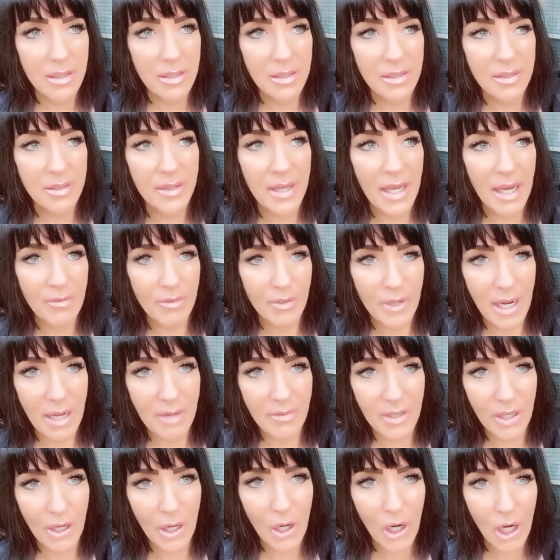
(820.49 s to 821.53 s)
never
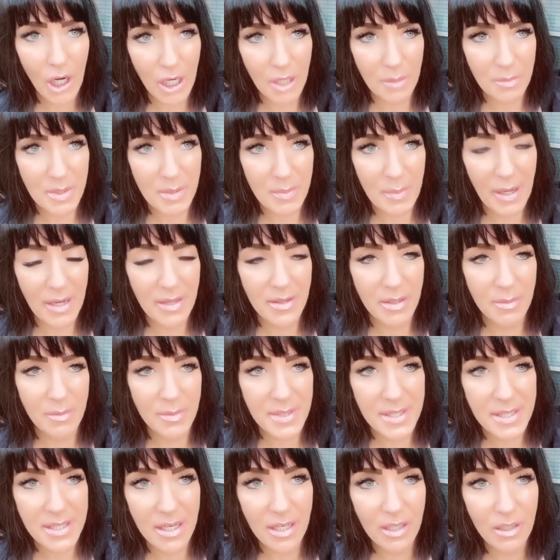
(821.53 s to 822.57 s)
having carbs by
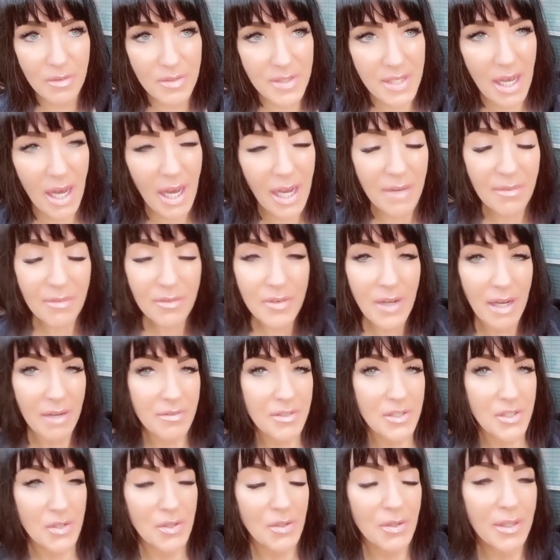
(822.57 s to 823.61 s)
themselves. I've,
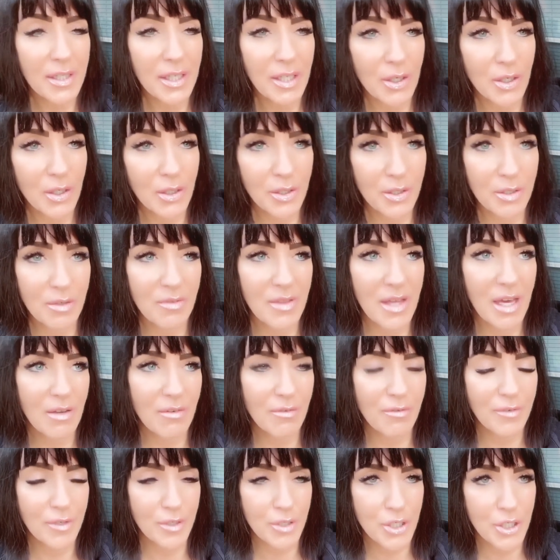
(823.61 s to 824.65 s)
I've certainly heard of that
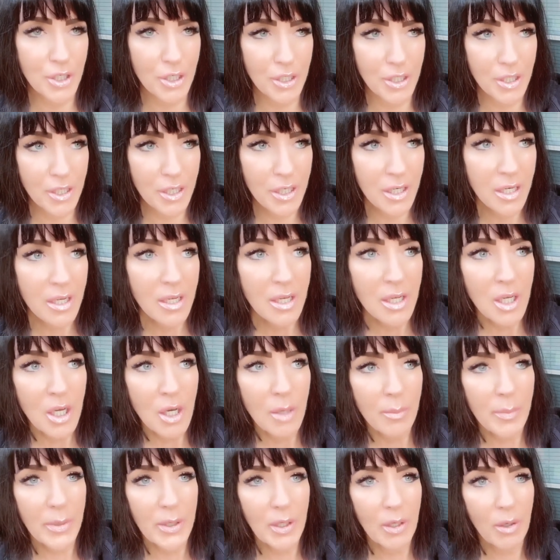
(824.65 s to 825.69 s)
for sure,
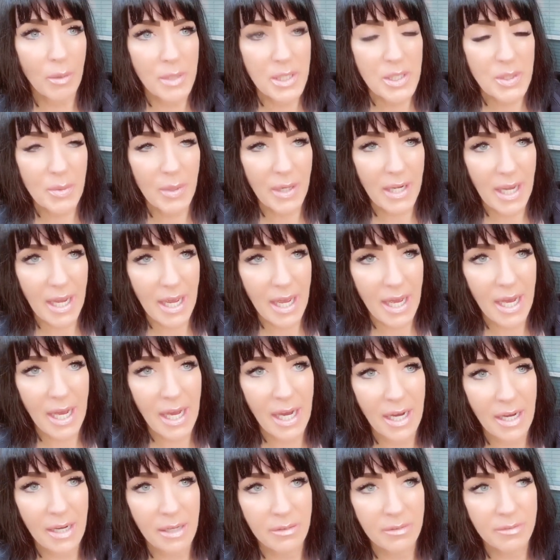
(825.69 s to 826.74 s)
but you always want to
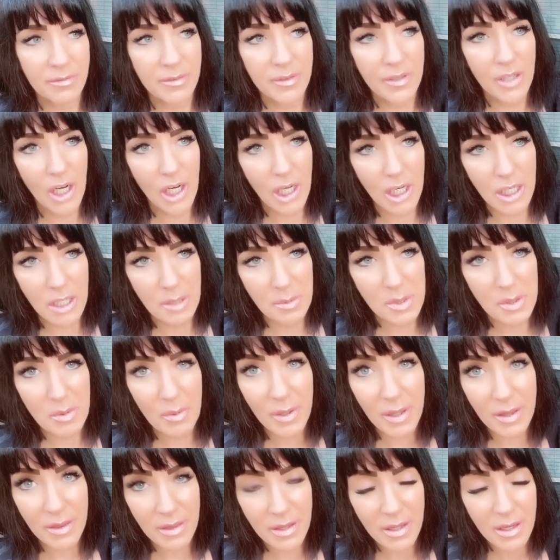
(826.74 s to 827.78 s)
have carbs
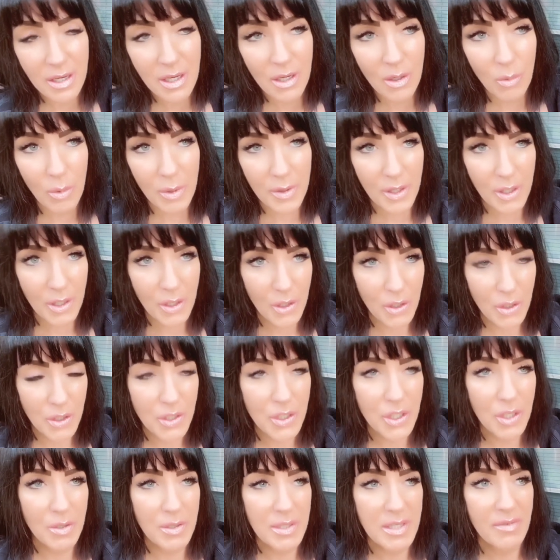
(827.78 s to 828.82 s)
with, with a good
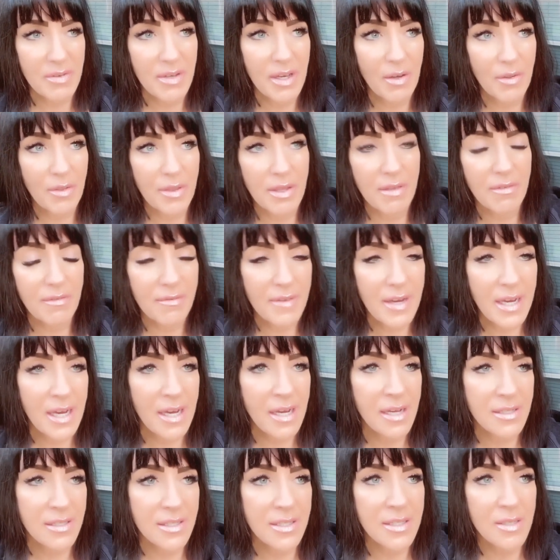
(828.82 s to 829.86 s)
dose of healthy
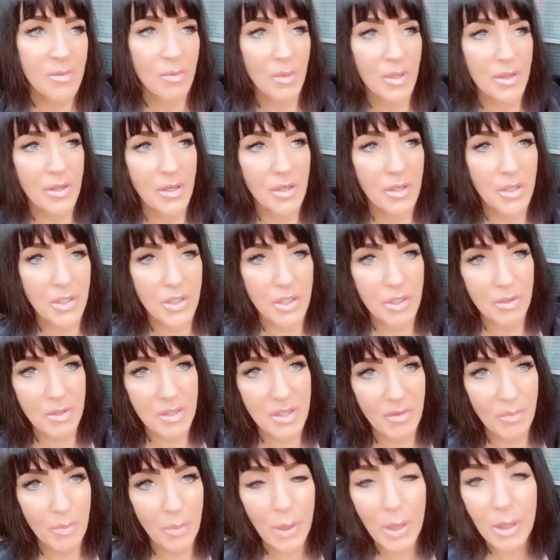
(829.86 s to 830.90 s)
fats, with a good
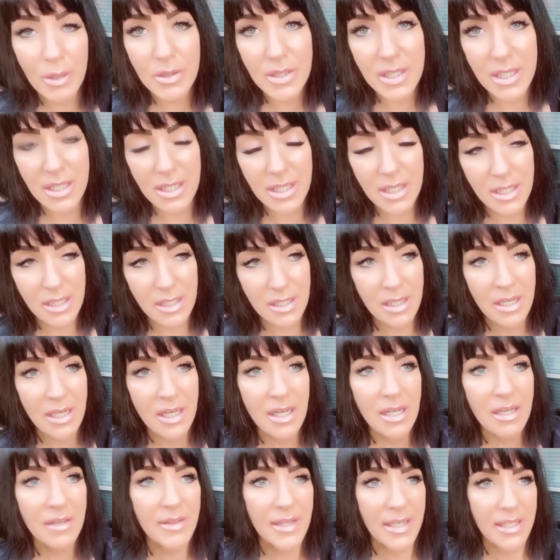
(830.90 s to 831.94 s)
dose of protein.
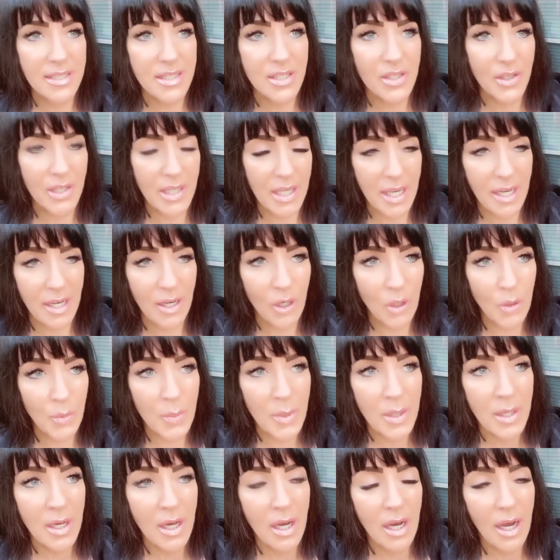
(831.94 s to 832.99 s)
That's going to help.
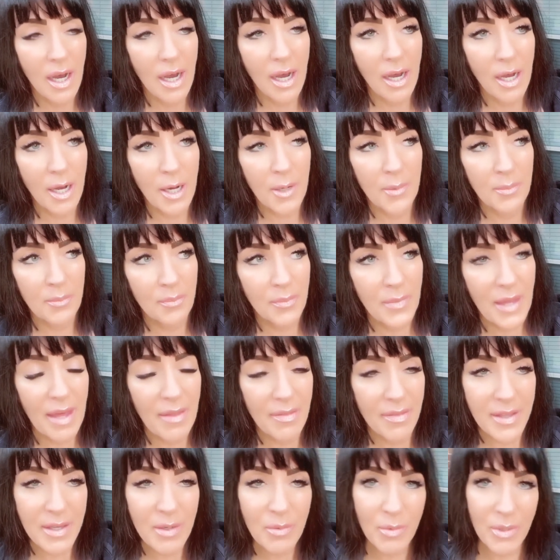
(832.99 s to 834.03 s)
Um,
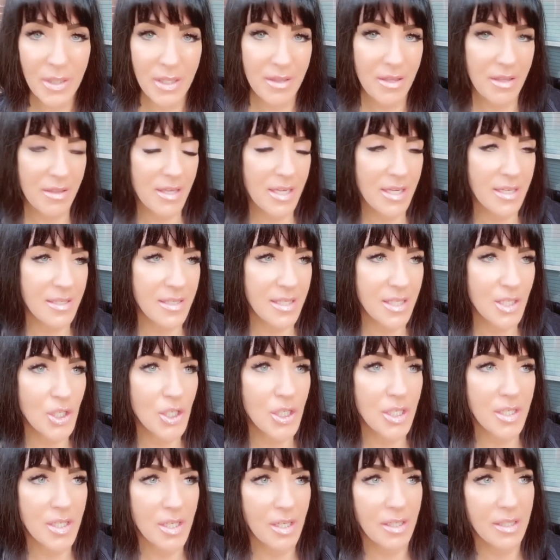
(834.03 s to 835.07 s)
and then one of the things that
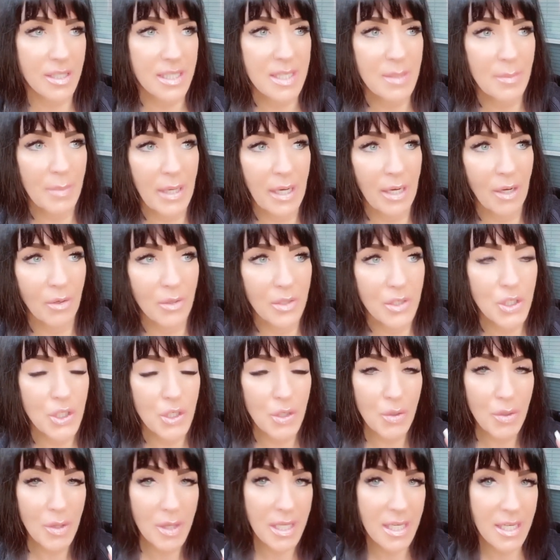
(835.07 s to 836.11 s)
she talks about,
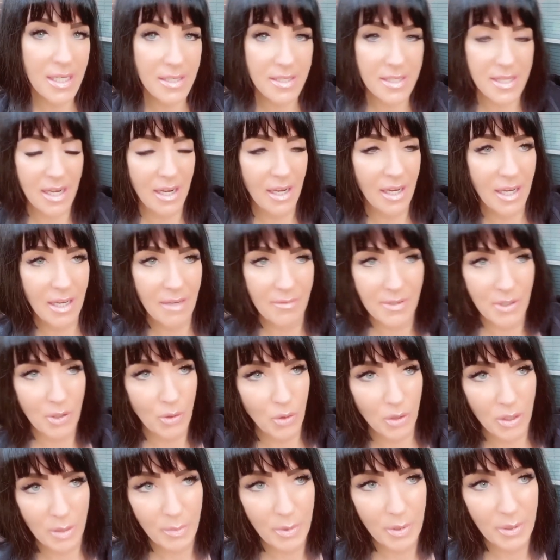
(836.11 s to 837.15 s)
two things that I have
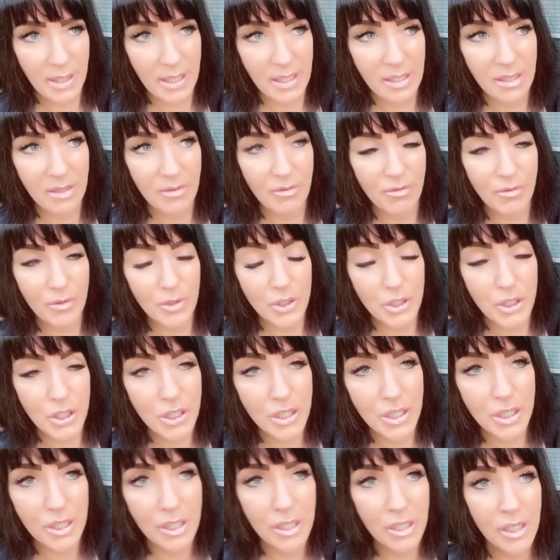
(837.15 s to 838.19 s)
incorporated for
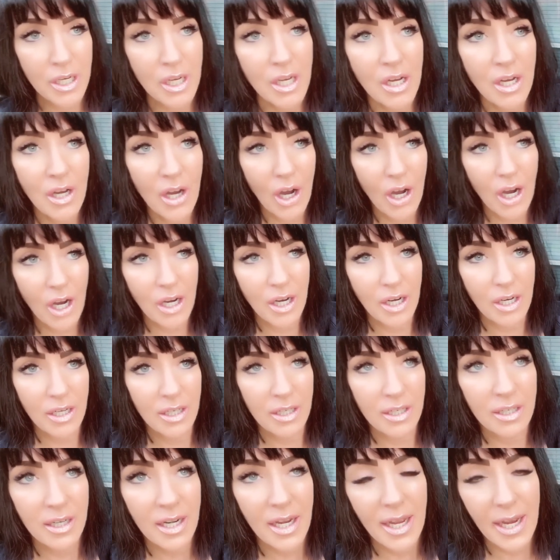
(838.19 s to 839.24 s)
sure,
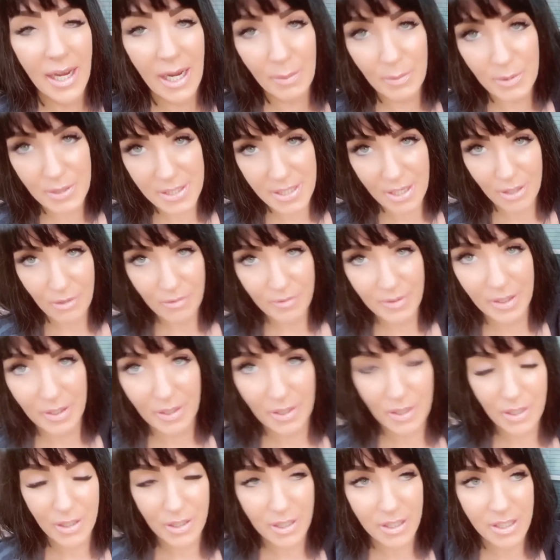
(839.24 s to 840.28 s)
are apple cider
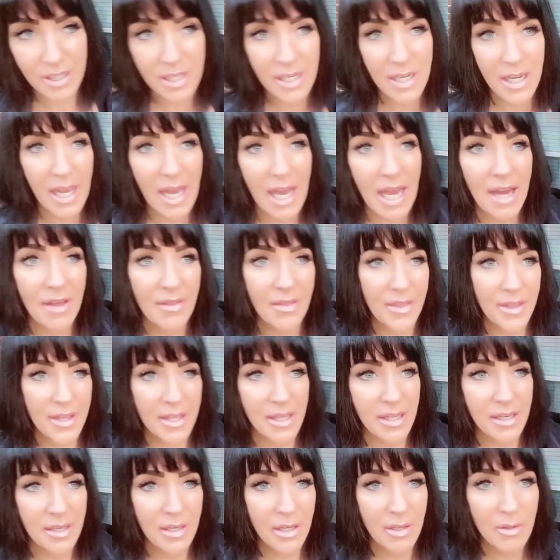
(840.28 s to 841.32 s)
vinegar and
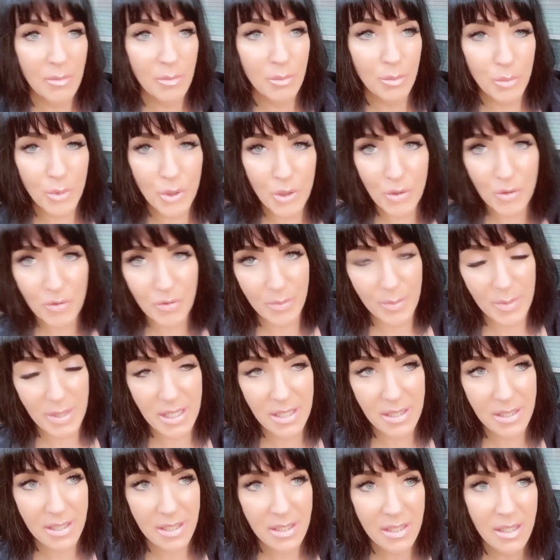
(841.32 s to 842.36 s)
then
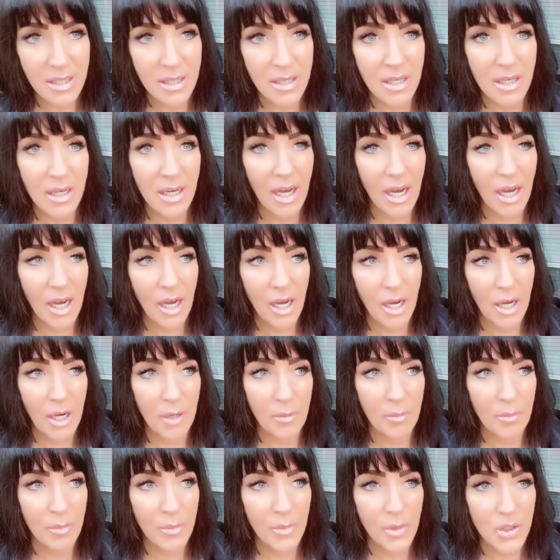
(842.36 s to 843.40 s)
movement
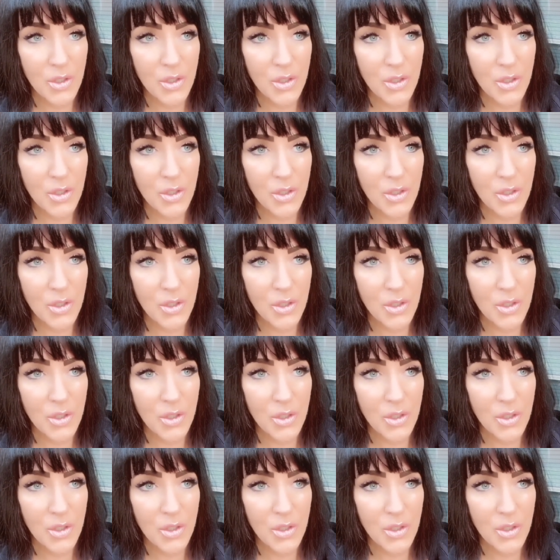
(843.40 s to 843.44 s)
um,